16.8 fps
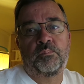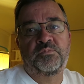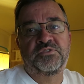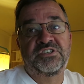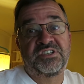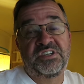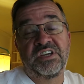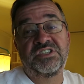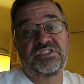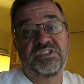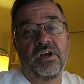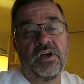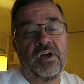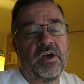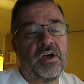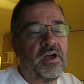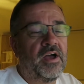cities
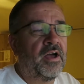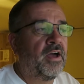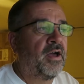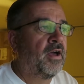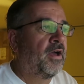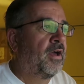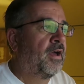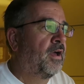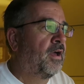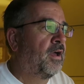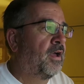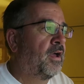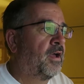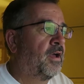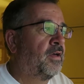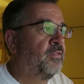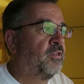
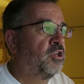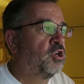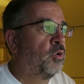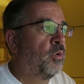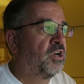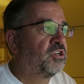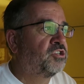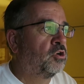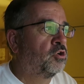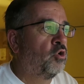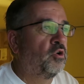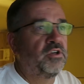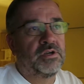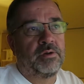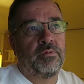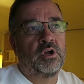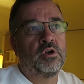in the US, you're
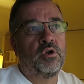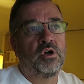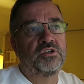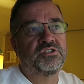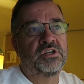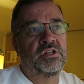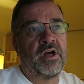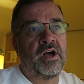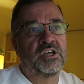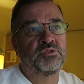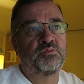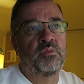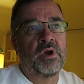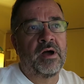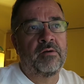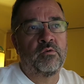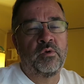going to come across Class
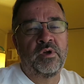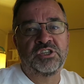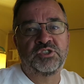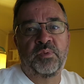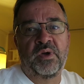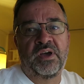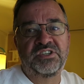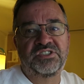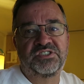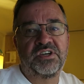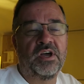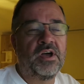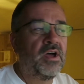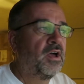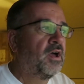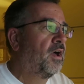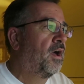Bravo airspace.
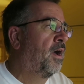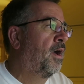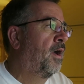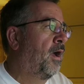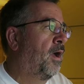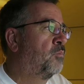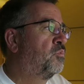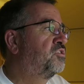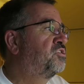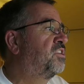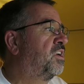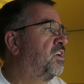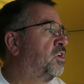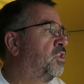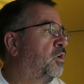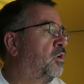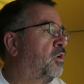In
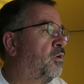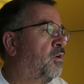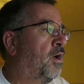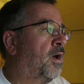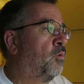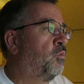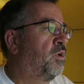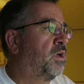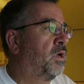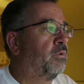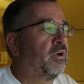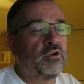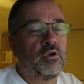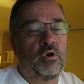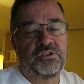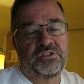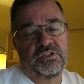particular, we came
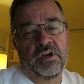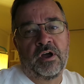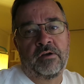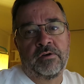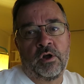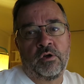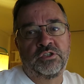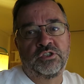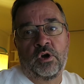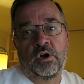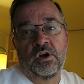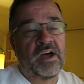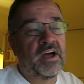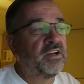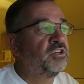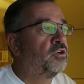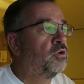across it around
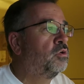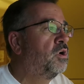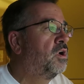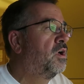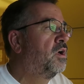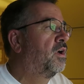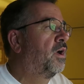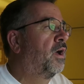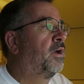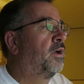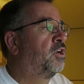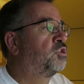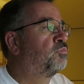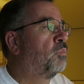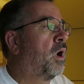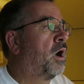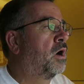Orlando. It
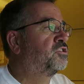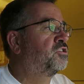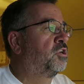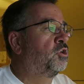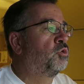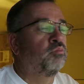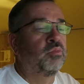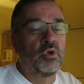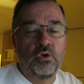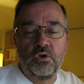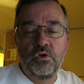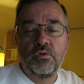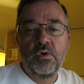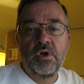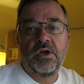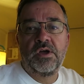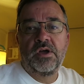is marked in
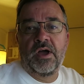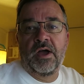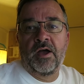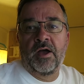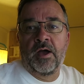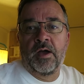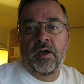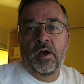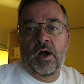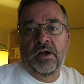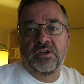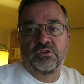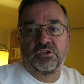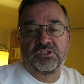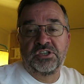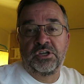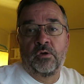blue, as
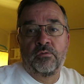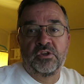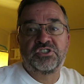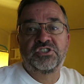you'll see on the